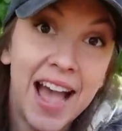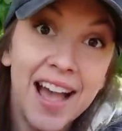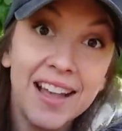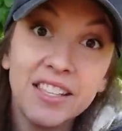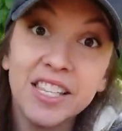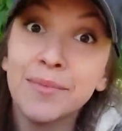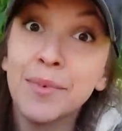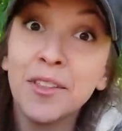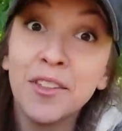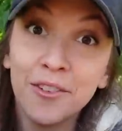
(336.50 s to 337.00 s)

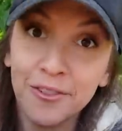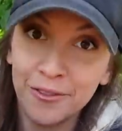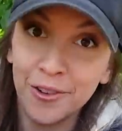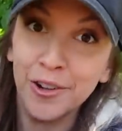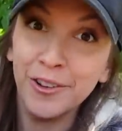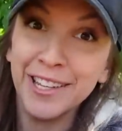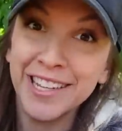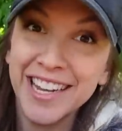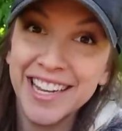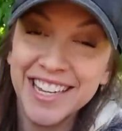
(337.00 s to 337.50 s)
and some other
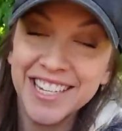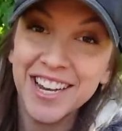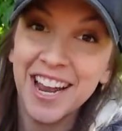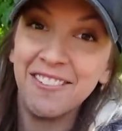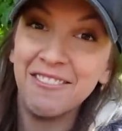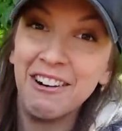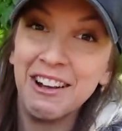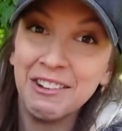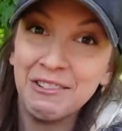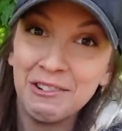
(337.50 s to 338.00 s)
foliage I
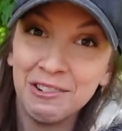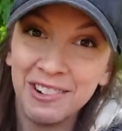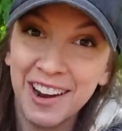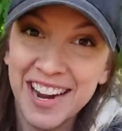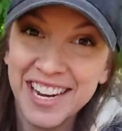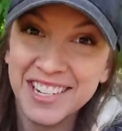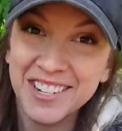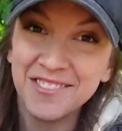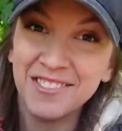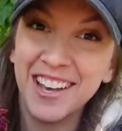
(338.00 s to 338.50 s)
want to
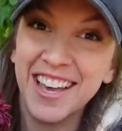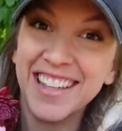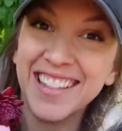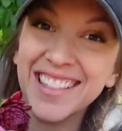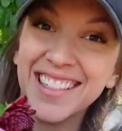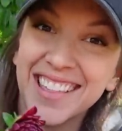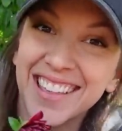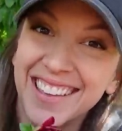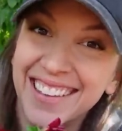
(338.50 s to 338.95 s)
arrange with.